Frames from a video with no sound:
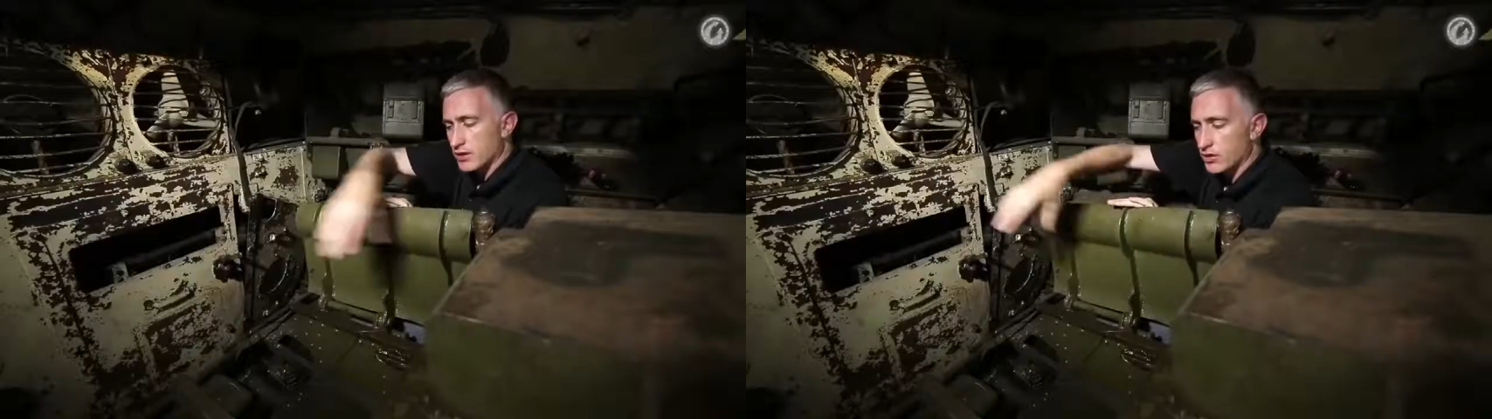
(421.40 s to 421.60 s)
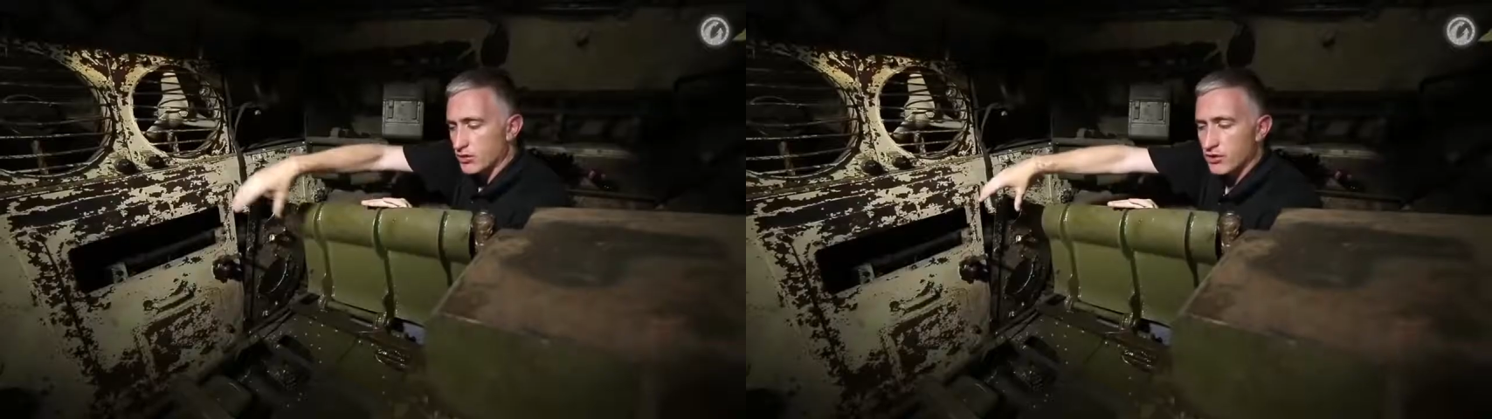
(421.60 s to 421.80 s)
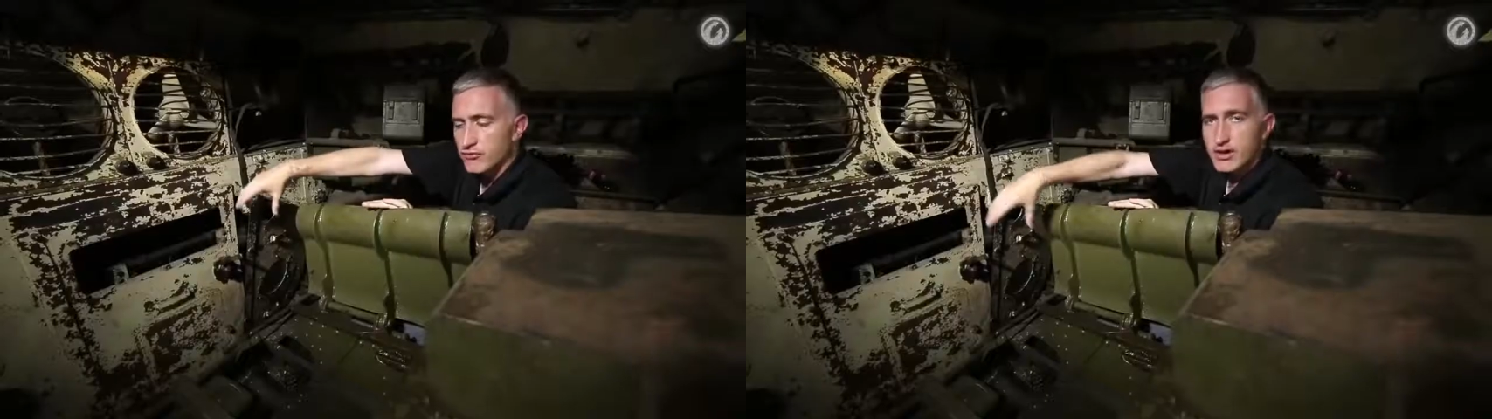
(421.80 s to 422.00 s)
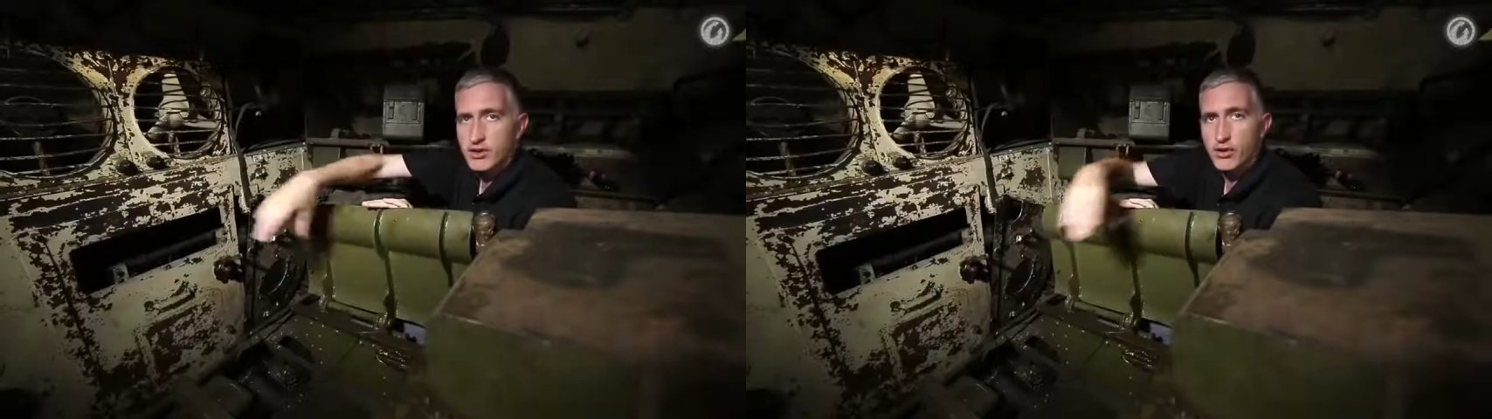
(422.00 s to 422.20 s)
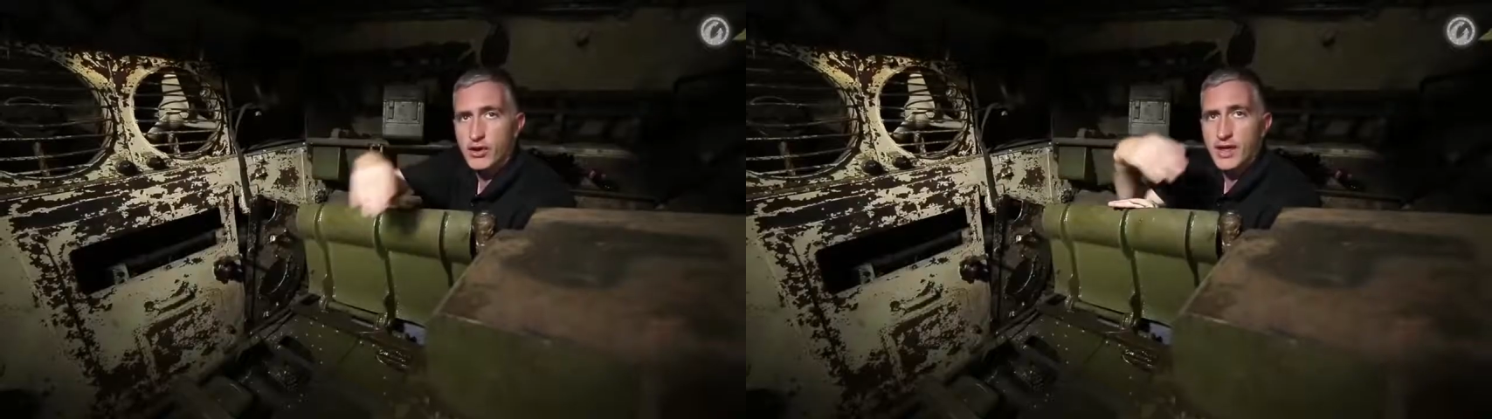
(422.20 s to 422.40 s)
gun can
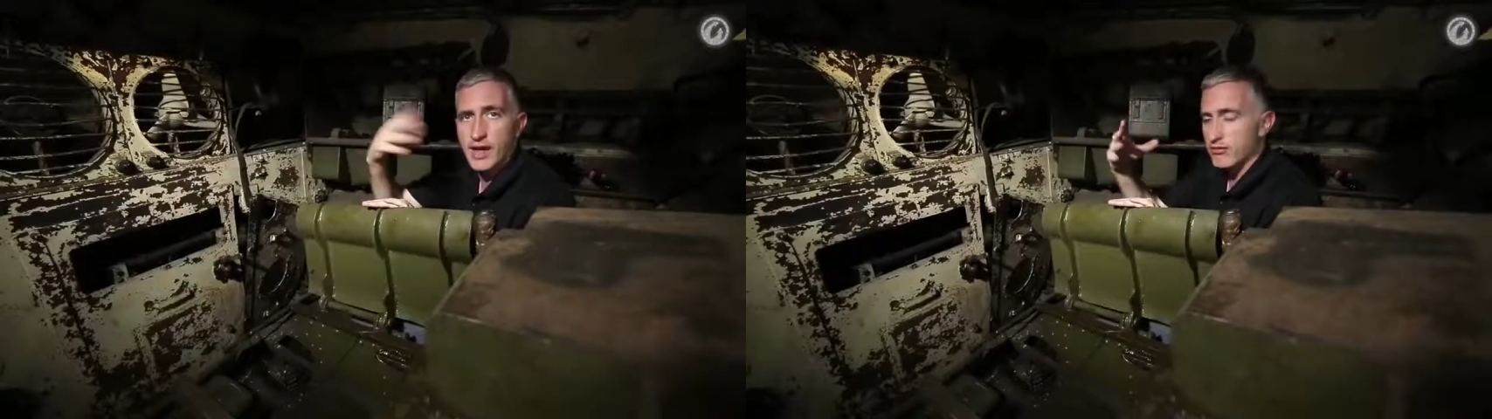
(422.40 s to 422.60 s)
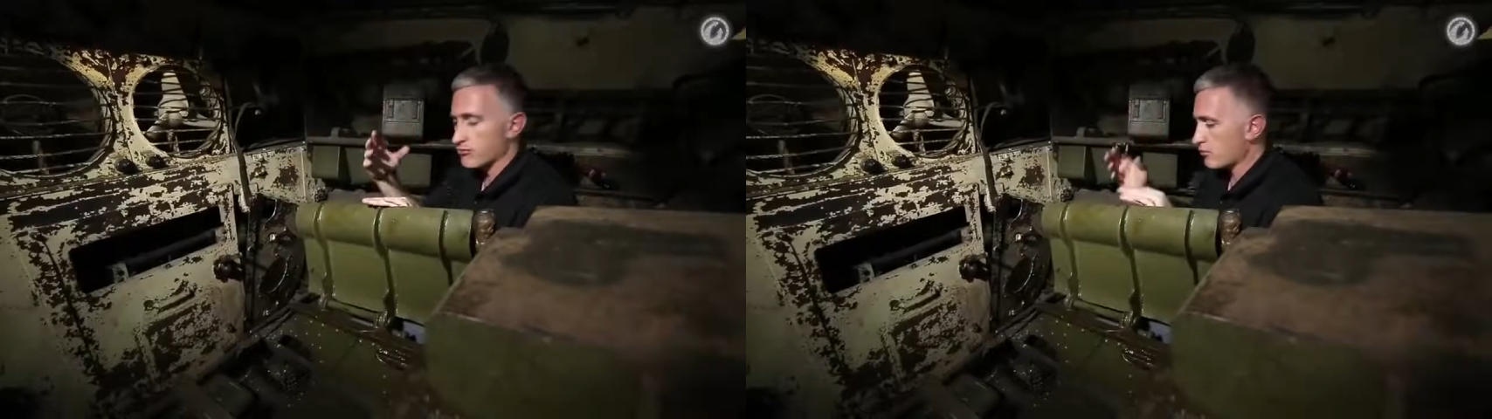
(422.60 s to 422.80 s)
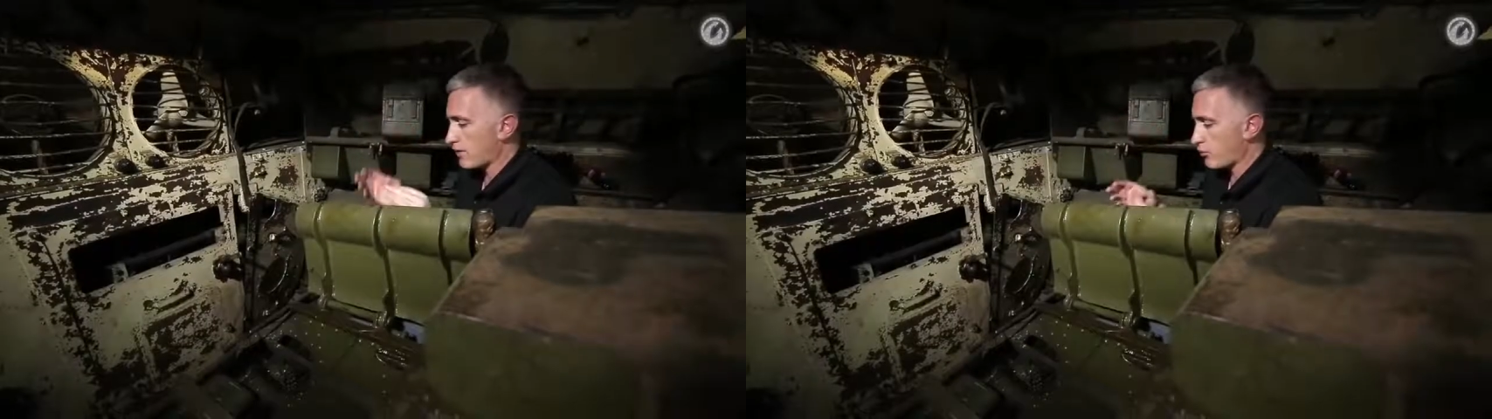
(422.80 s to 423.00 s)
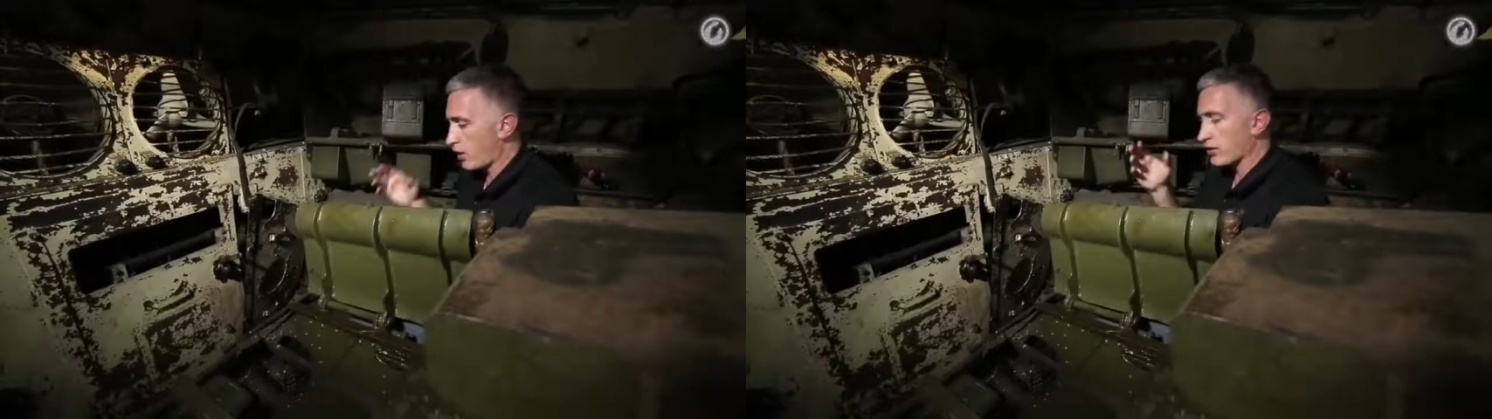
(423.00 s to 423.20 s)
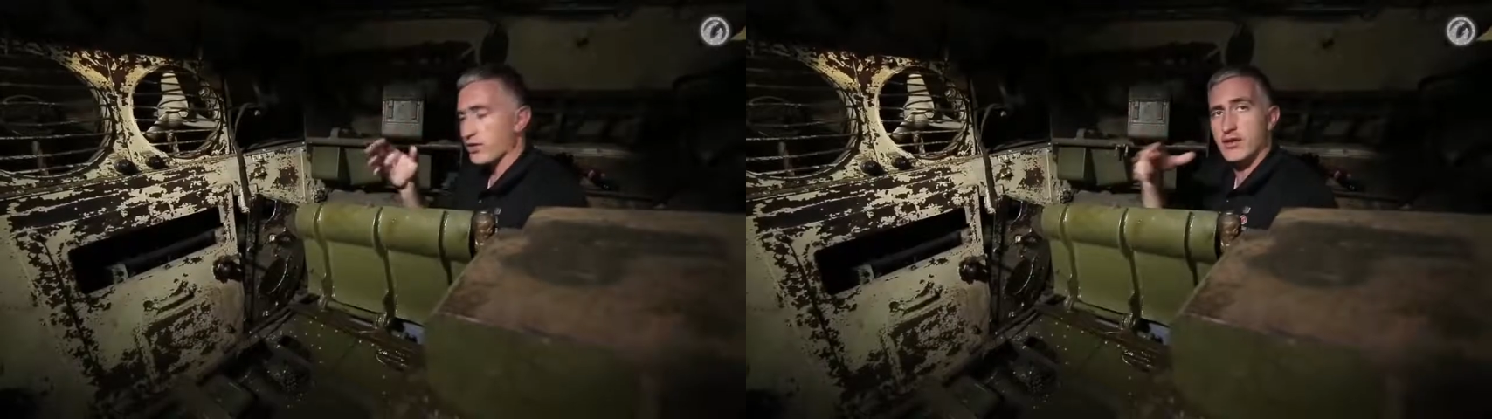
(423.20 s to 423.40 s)
recoil, has room, and
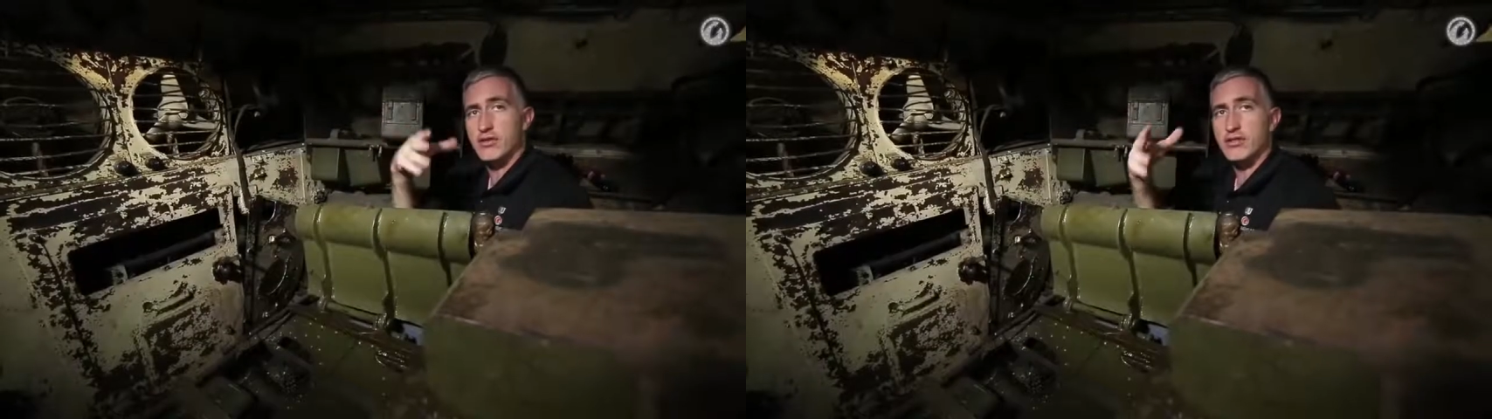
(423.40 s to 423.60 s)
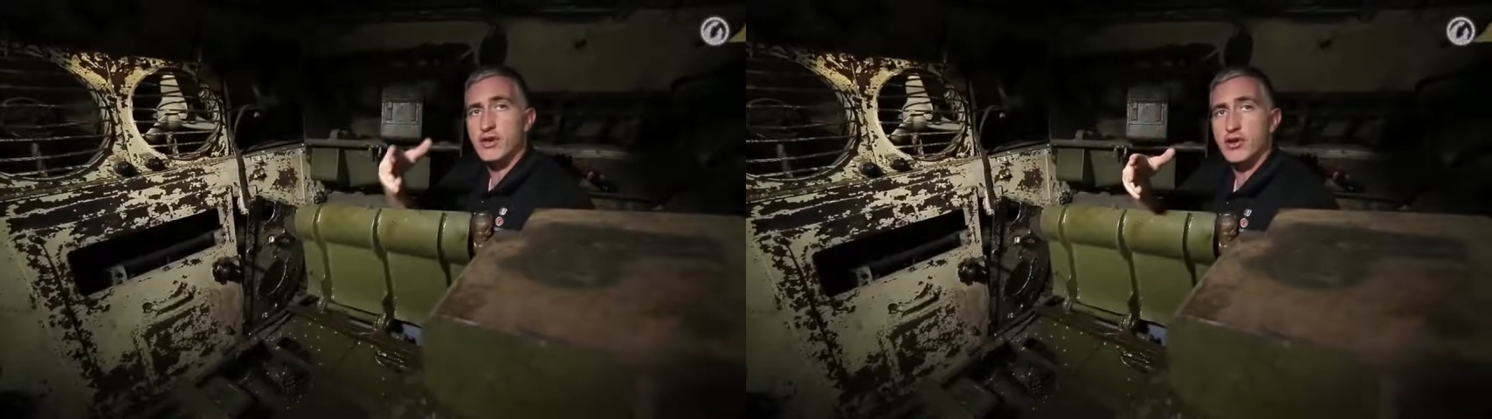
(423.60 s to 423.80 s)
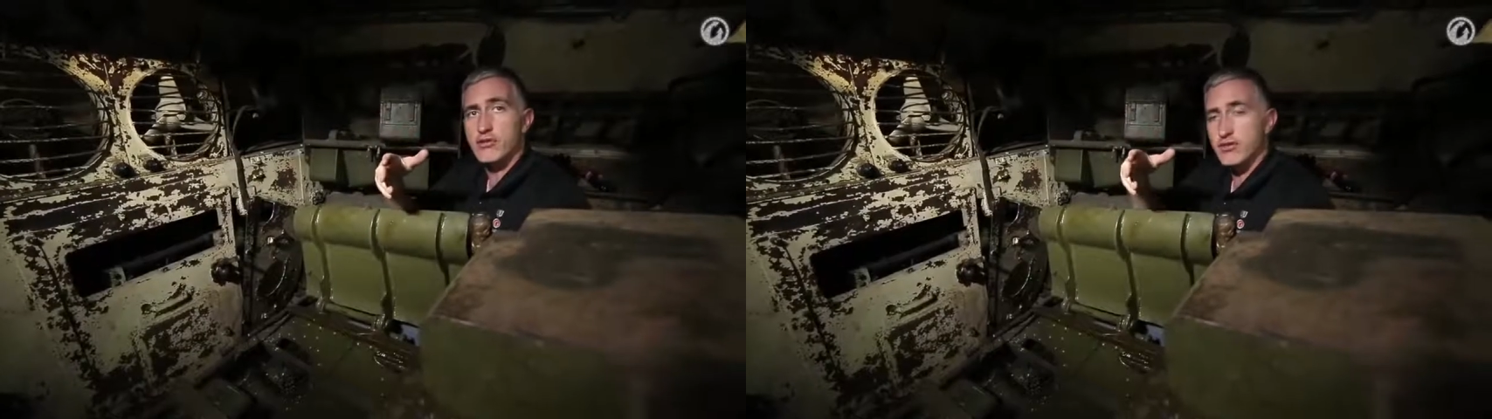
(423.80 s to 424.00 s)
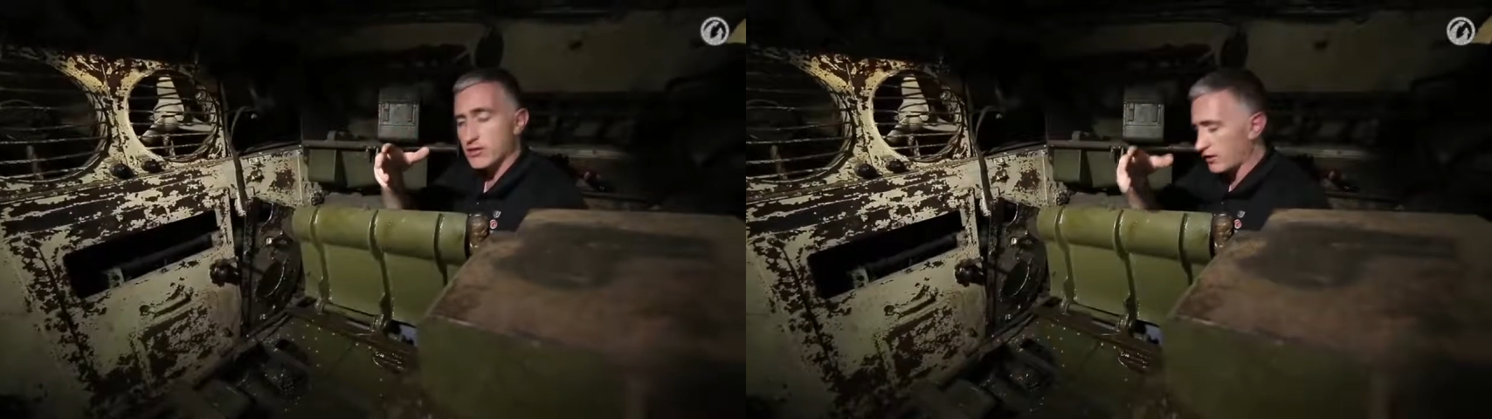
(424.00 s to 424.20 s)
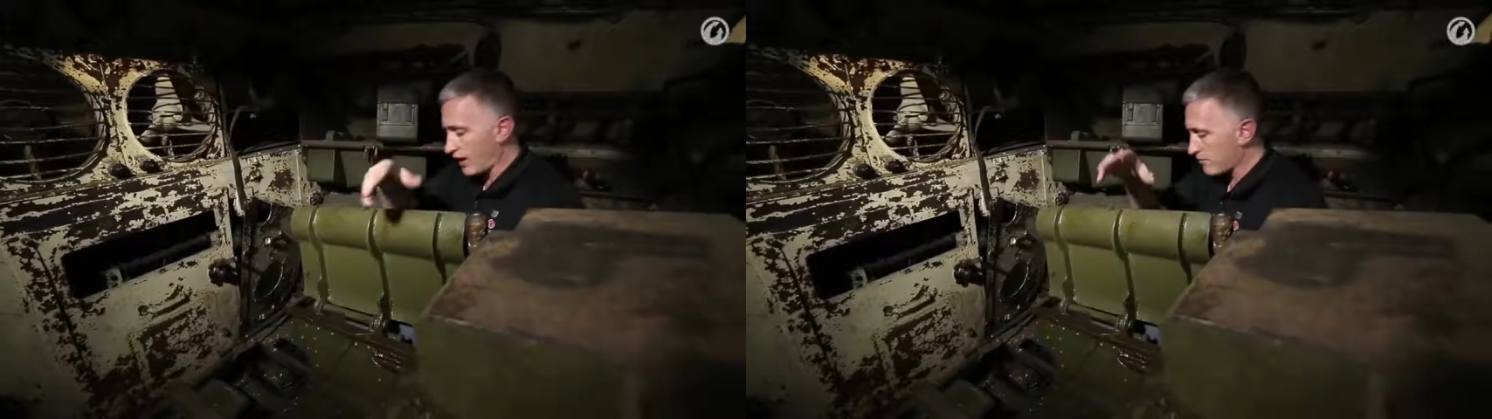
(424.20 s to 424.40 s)
while the gunner is
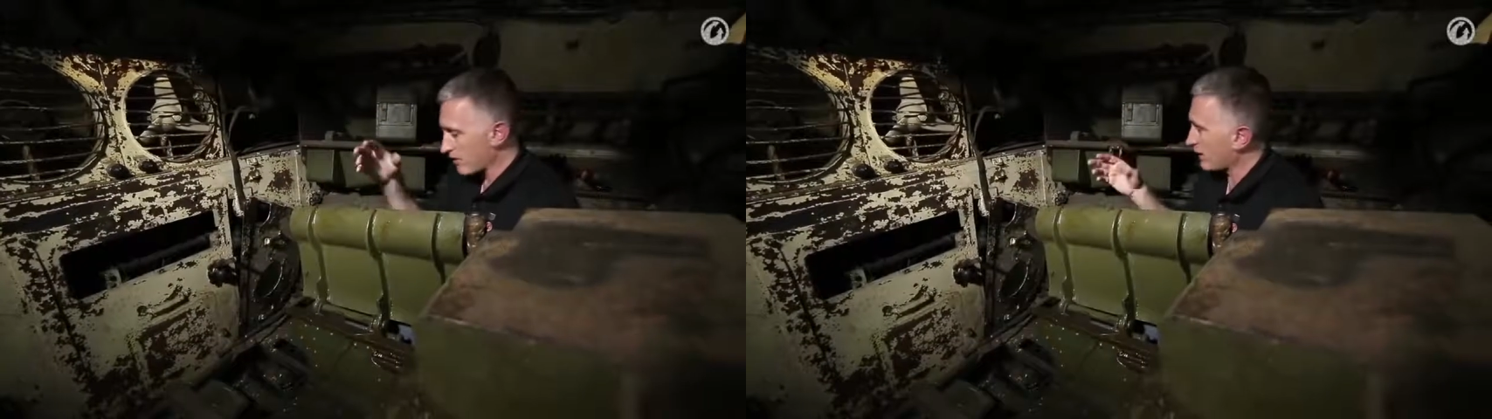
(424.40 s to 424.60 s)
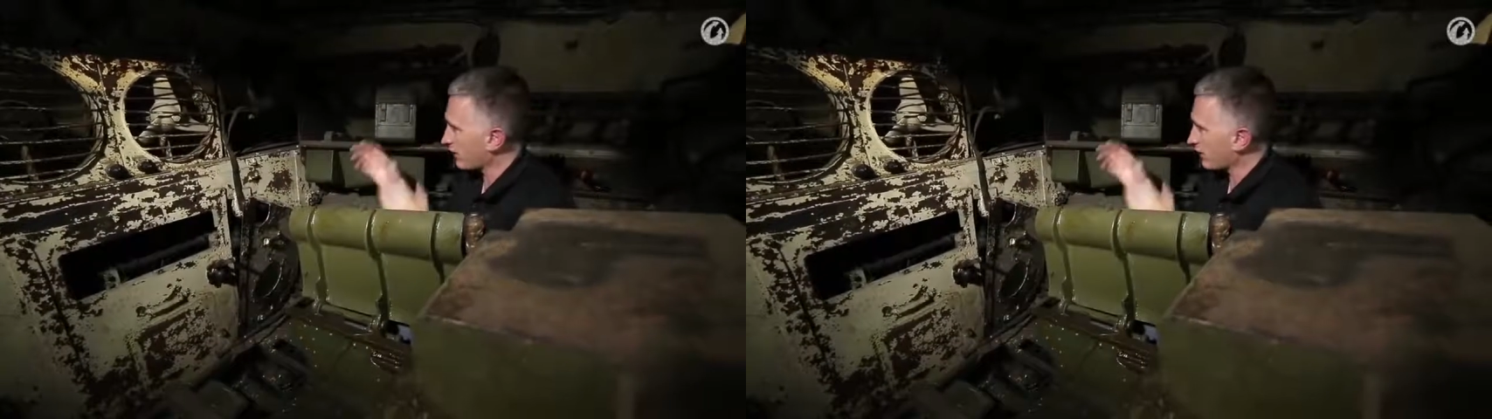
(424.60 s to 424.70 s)
still aiming,